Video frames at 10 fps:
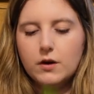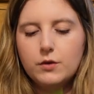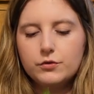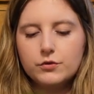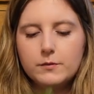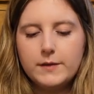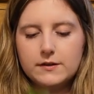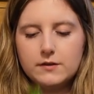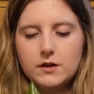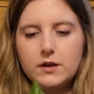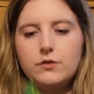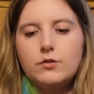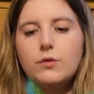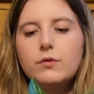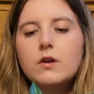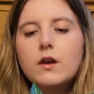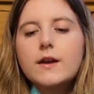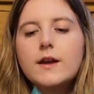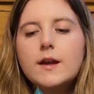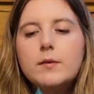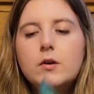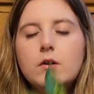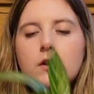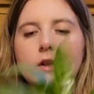old soil mix that I don't like anymore.